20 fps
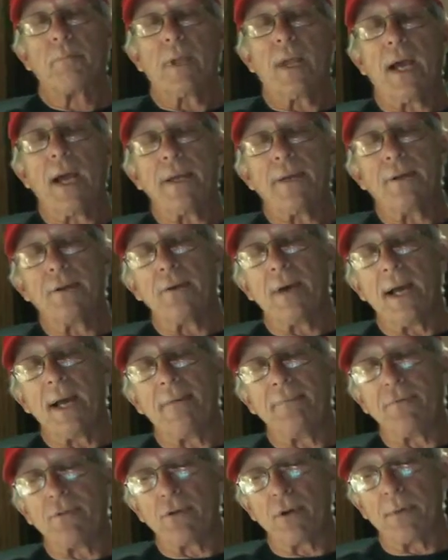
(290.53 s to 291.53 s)
I do
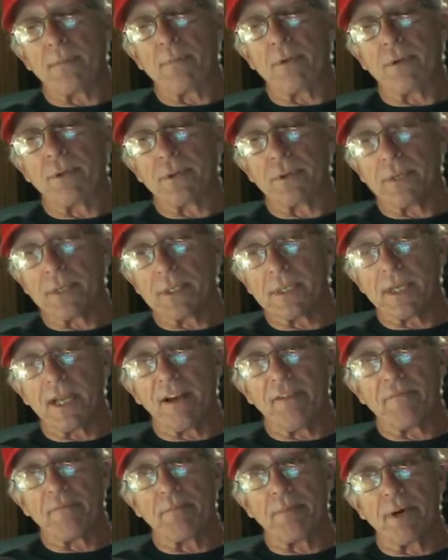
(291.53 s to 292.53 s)
have drippers and
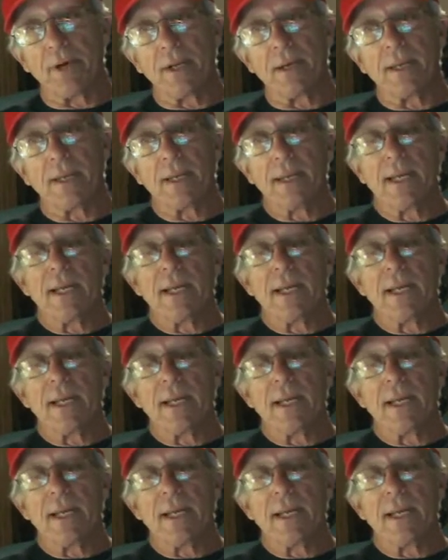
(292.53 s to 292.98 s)
stuff, but